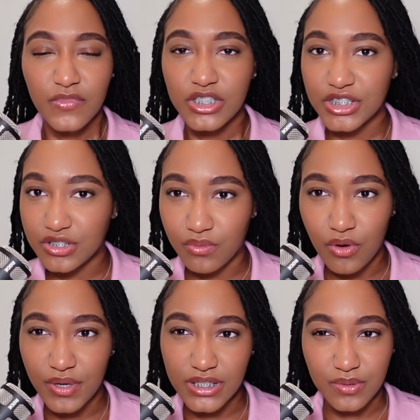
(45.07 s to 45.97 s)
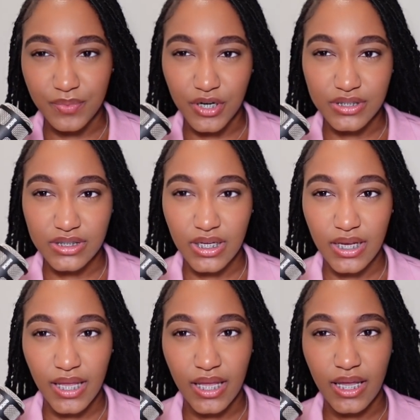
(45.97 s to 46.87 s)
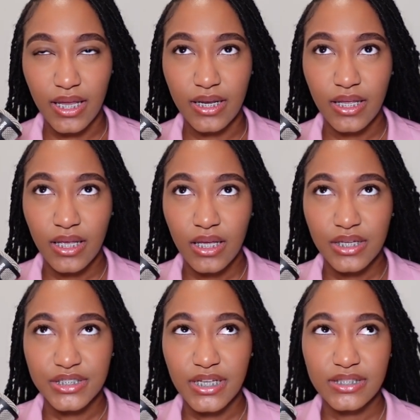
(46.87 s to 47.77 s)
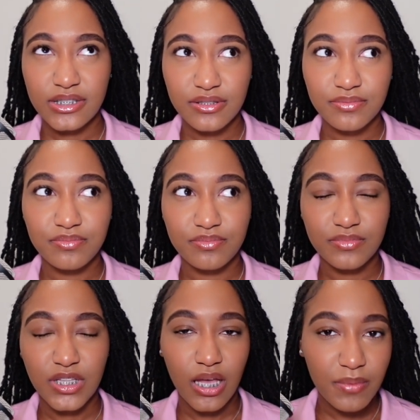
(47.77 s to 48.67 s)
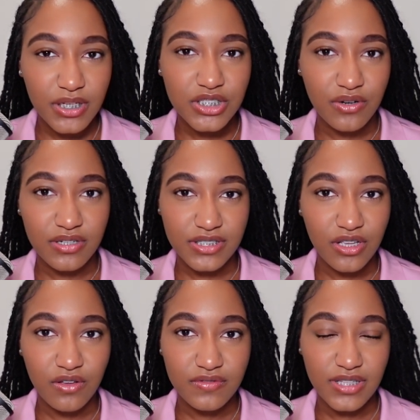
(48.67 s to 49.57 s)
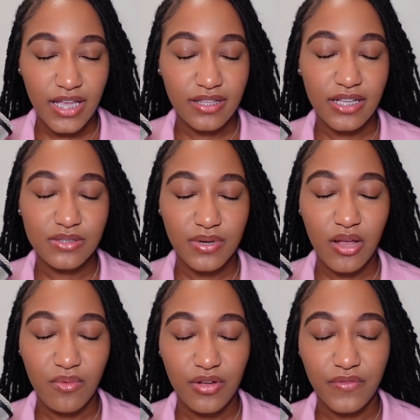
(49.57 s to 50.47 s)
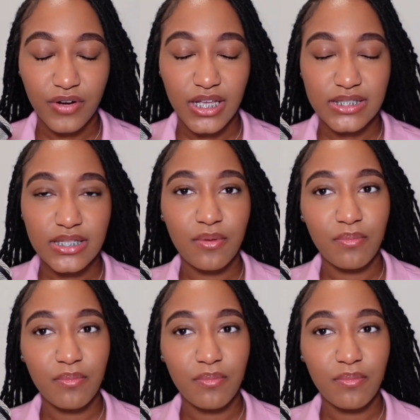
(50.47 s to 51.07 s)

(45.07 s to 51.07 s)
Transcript: just growing as a person, and just coming into ourselves. Like, that's what I want for us.